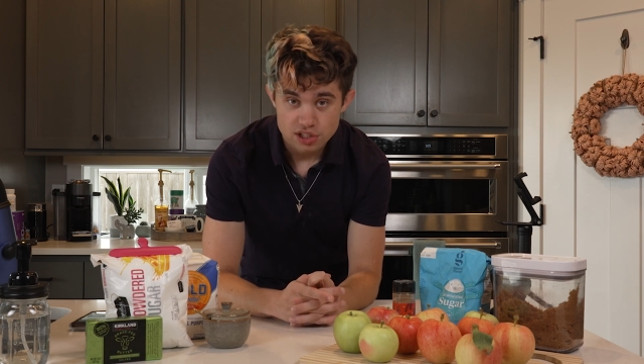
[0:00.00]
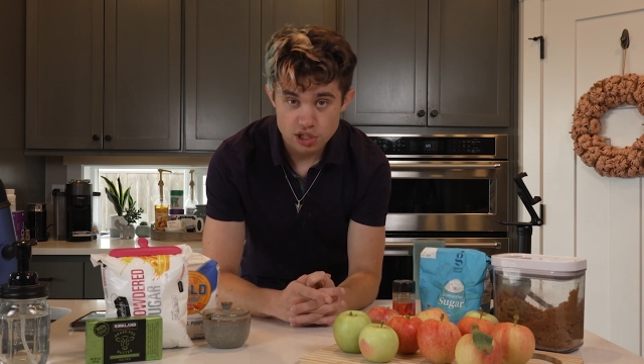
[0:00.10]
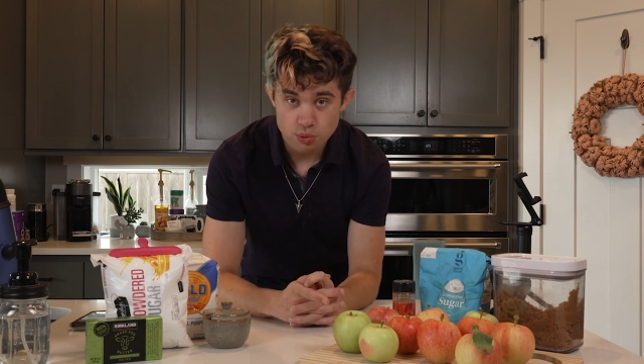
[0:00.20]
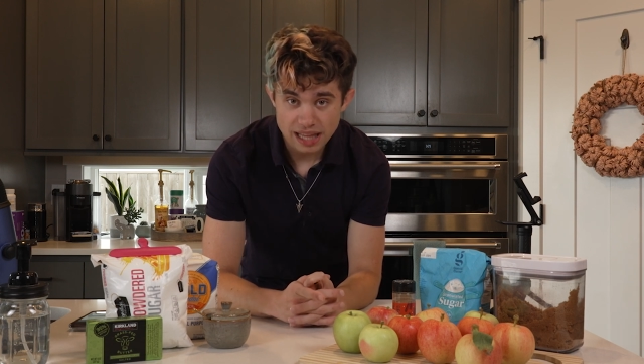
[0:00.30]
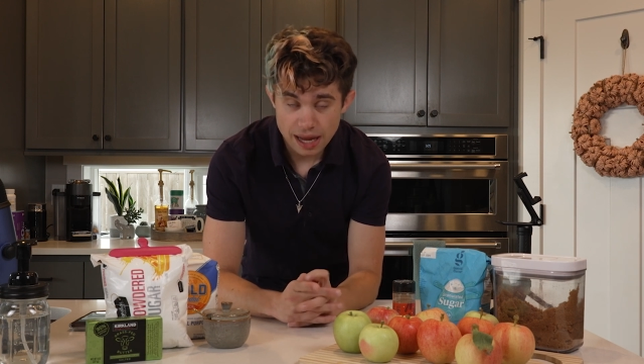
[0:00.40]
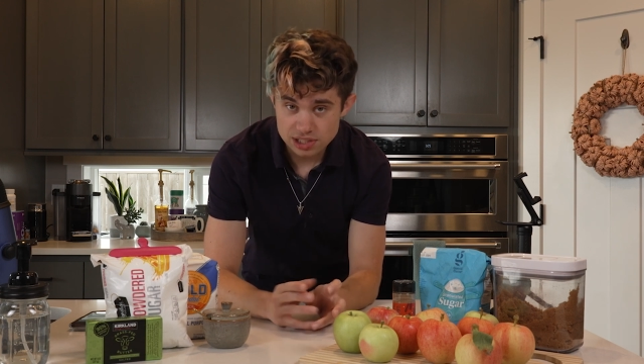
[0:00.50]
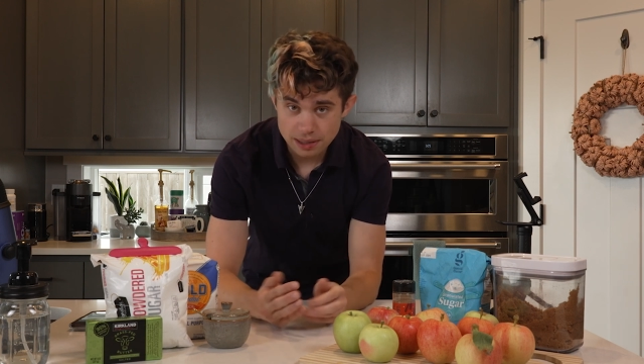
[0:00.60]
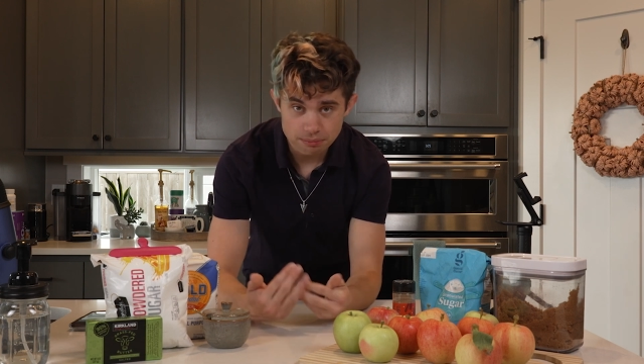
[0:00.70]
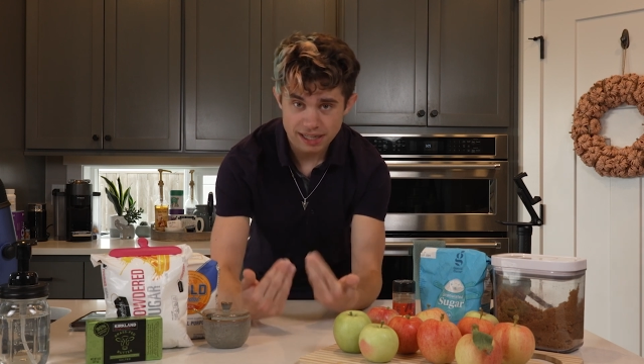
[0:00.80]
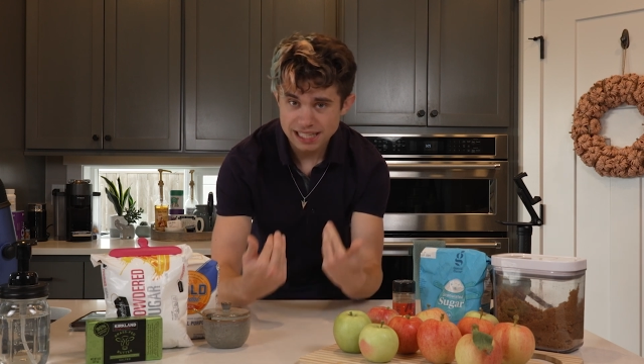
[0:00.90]
to allow
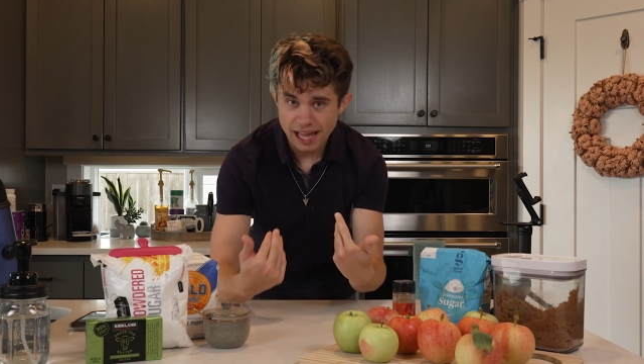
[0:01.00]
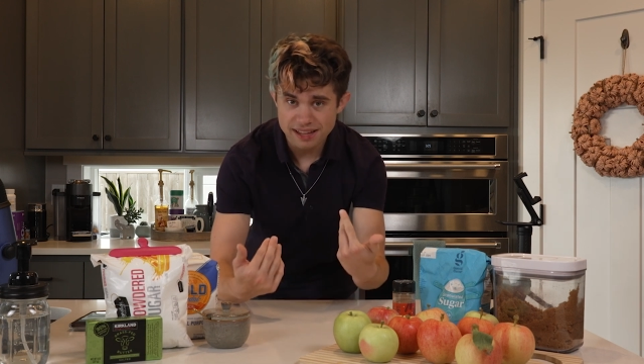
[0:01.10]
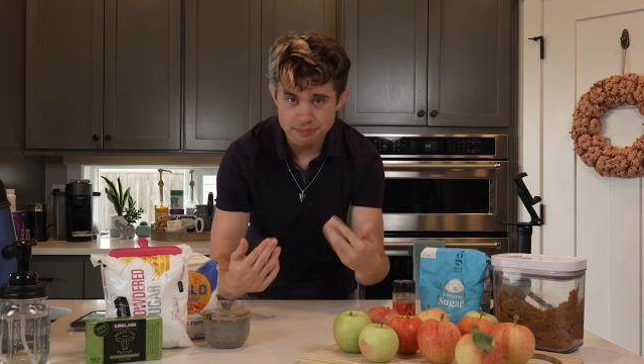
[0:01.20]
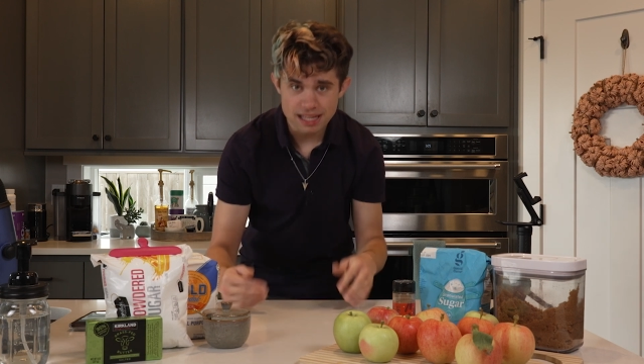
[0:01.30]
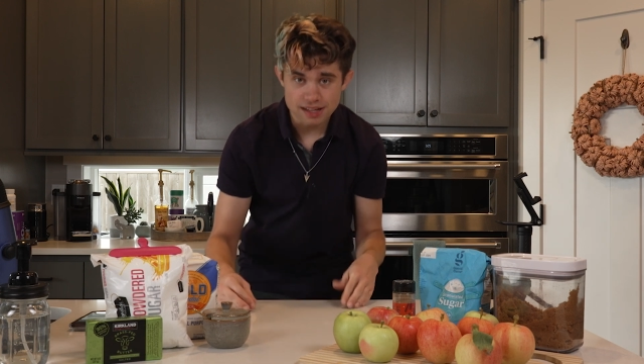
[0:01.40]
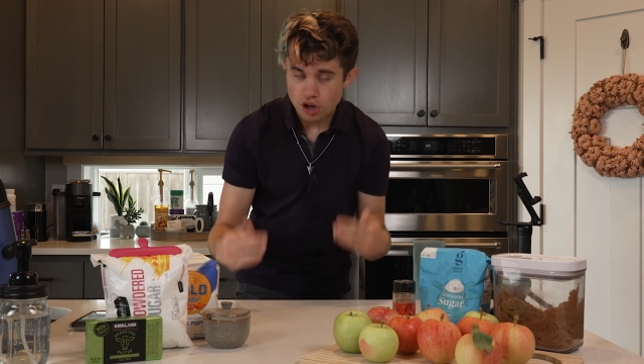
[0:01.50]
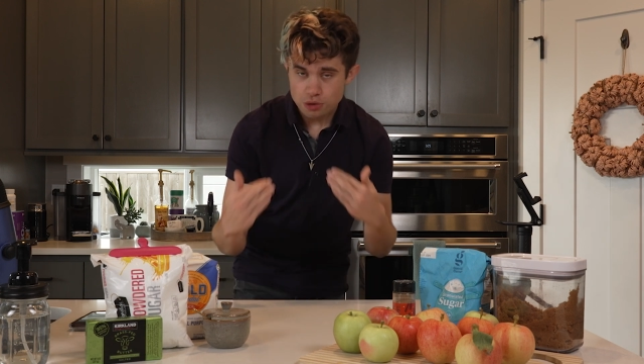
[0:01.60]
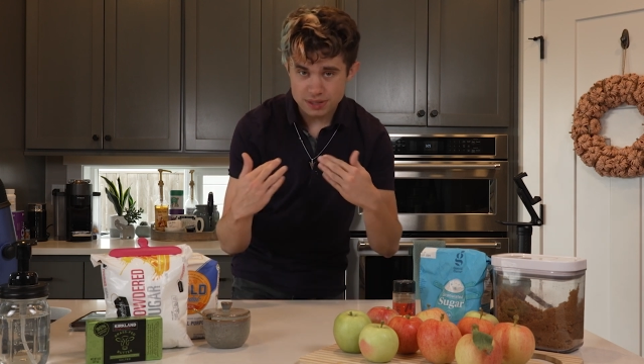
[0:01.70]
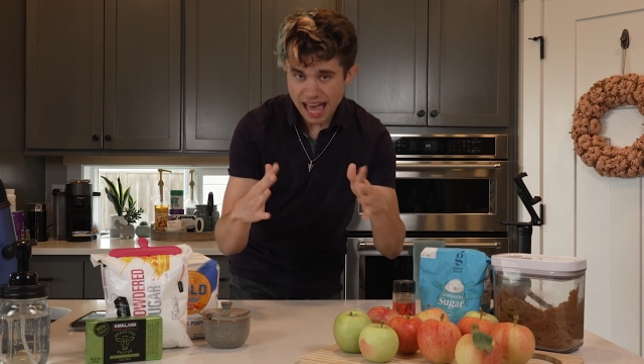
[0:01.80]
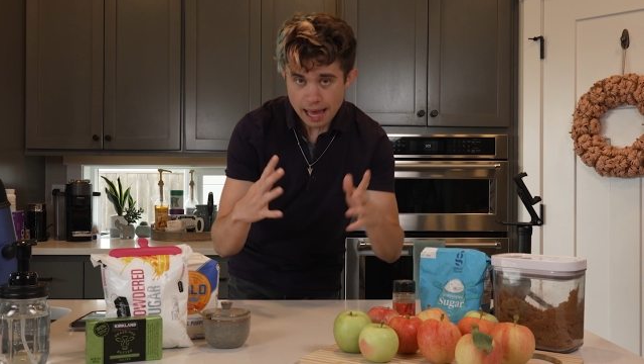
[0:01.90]
somebody like me
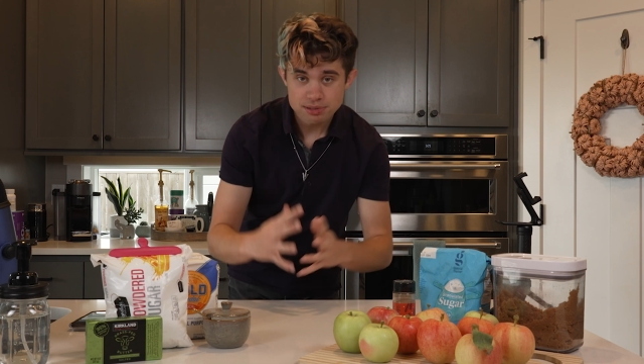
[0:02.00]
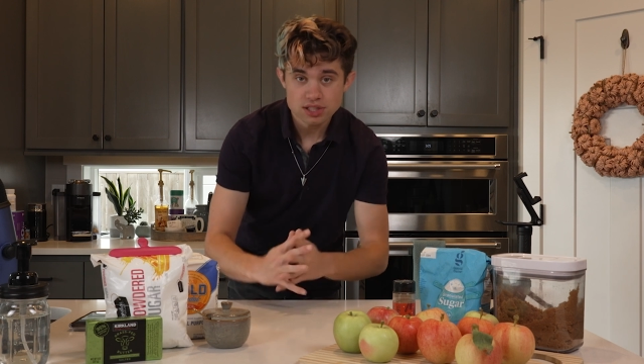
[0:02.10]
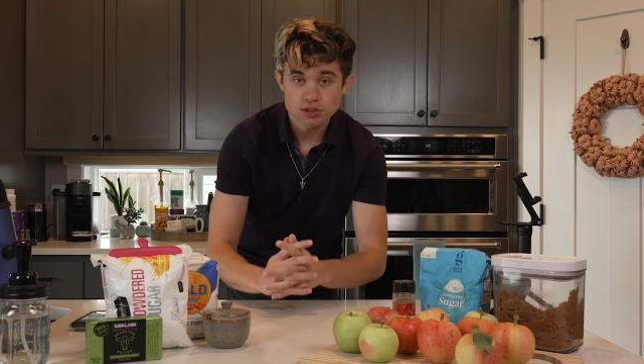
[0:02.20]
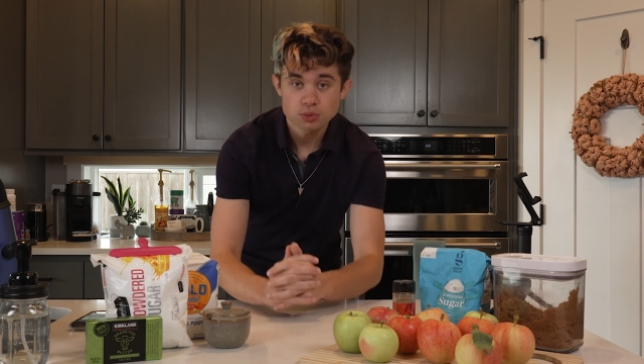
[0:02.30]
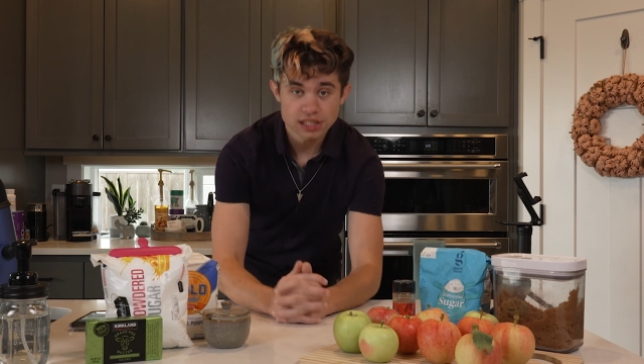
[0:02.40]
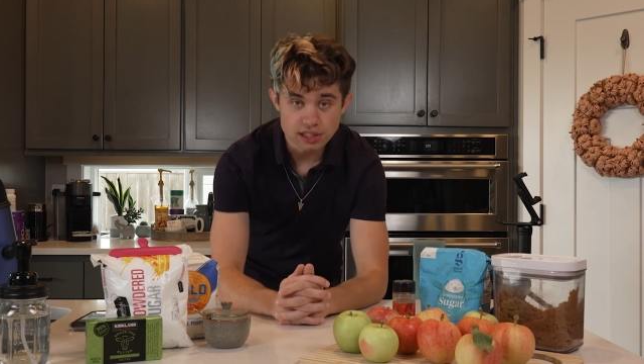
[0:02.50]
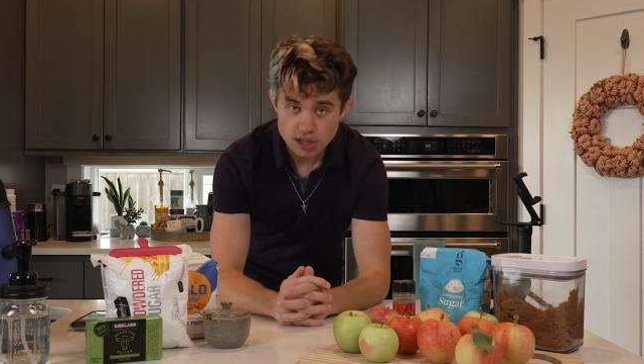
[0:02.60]
with absolutely